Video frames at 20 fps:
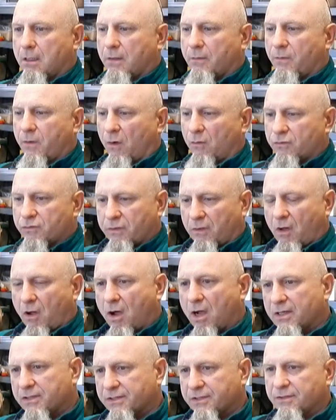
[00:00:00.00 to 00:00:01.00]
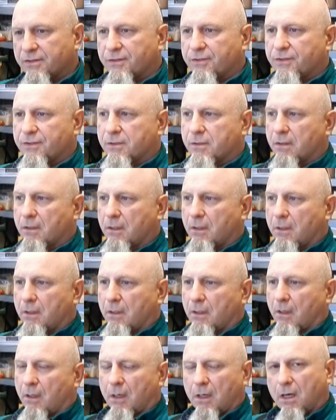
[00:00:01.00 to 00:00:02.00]
those losses
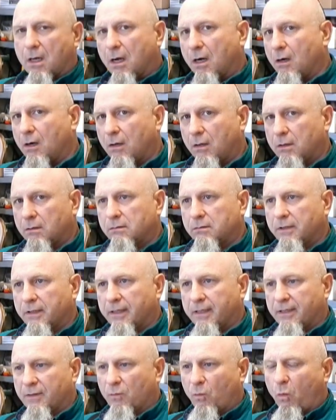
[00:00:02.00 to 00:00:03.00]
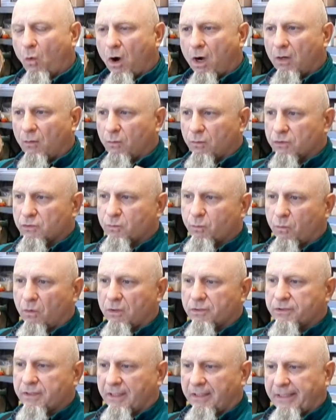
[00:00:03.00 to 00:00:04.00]
are gone. And what was
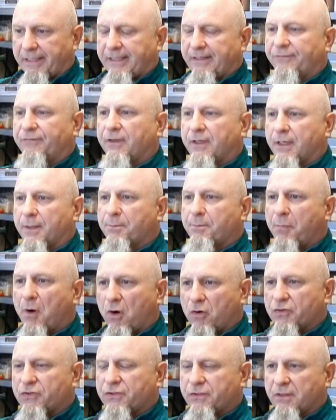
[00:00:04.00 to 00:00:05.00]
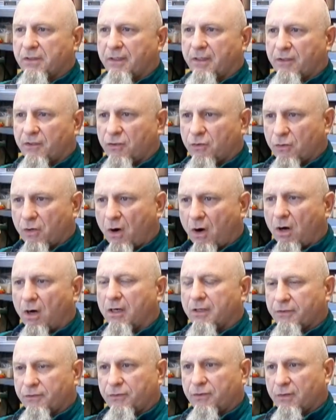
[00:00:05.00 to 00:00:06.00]
once a living person in your
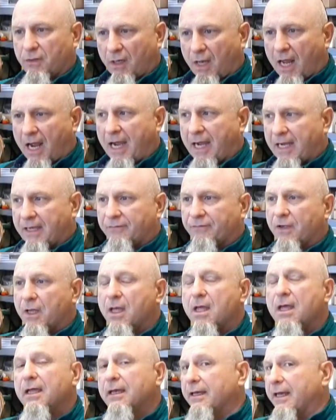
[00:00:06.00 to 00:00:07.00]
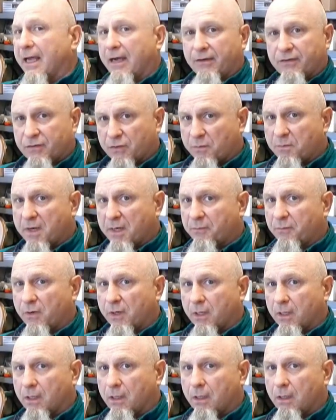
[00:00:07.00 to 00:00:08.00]
heart and your life now is a
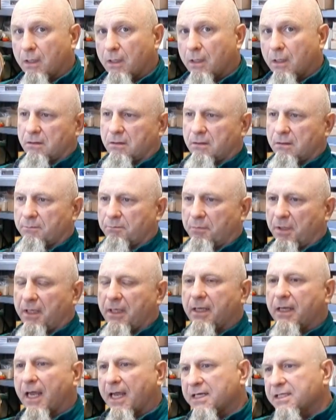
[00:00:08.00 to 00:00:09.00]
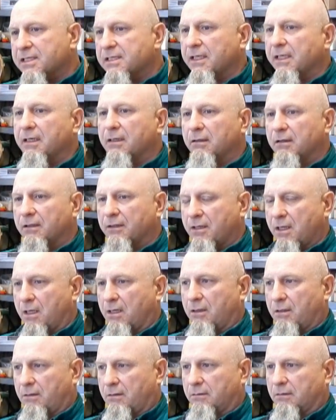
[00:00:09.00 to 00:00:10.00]
memory. Being a single
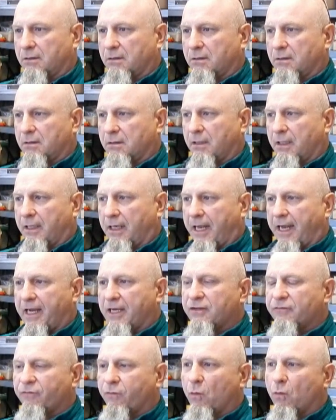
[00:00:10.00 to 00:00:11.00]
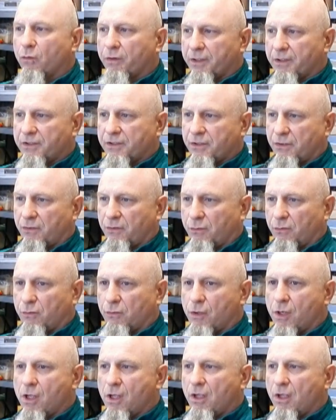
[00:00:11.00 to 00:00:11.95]
adult at age 42,